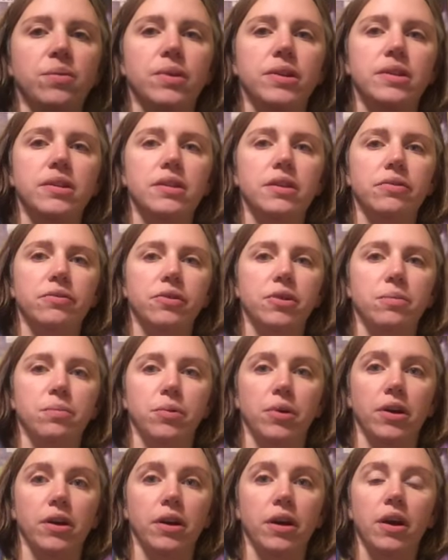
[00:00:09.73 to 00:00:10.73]
What's Different
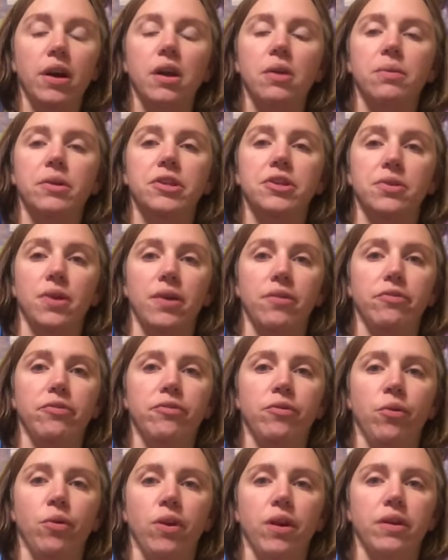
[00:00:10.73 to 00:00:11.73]
book. We do have
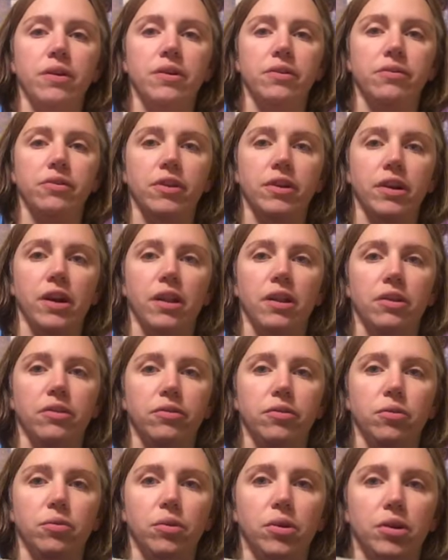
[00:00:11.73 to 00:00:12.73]
4 different
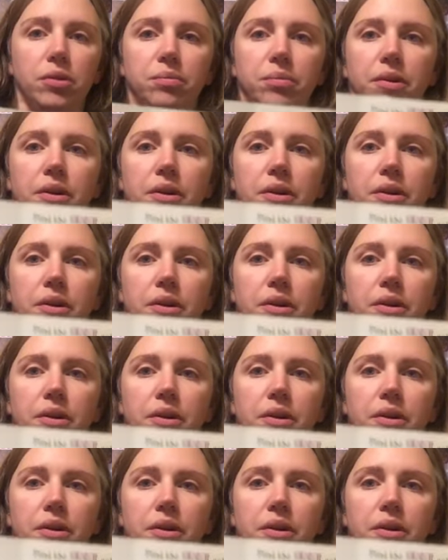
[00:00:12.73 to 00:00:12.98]
Colorful World